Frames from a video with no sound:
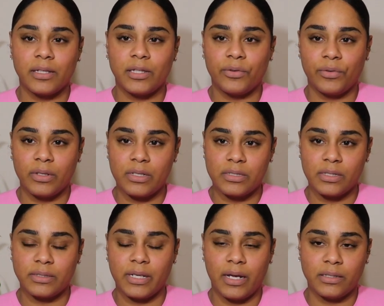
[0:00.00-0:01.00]
that they released
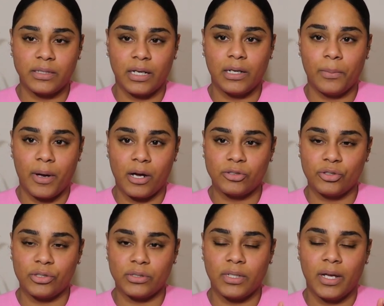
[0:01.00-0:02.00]
at Tanks in the
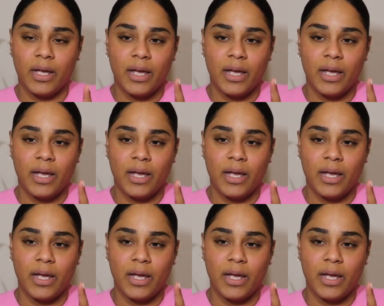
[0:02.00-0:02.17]
boxers.